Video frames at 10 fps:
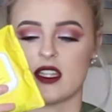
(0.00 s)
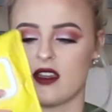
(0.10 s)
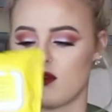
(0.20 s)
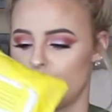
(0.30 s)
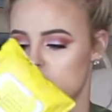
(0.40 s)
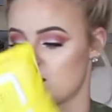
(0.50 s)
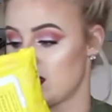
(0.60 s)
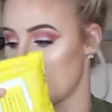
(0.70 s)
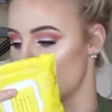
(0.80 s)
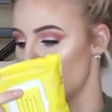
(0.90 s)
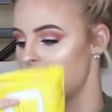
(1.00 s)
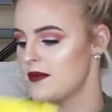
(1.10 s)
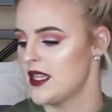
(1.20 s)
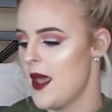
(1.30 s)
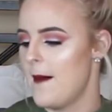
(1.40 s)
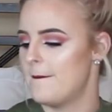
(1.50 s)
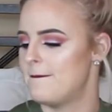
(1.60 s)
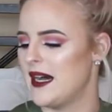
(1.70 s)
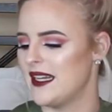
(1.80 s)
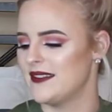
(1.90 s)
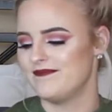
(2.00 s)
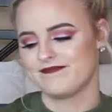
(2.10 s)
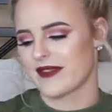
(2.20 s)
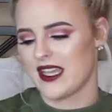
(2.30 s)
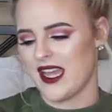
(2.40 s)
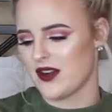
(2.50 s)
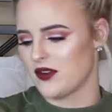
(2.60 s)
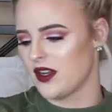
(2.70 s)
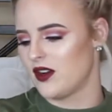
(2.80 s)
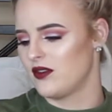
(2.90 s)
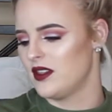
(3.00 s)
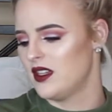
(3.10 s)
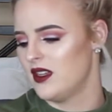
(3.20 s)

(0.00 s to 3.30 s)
the ones without the bumps, but I don't know.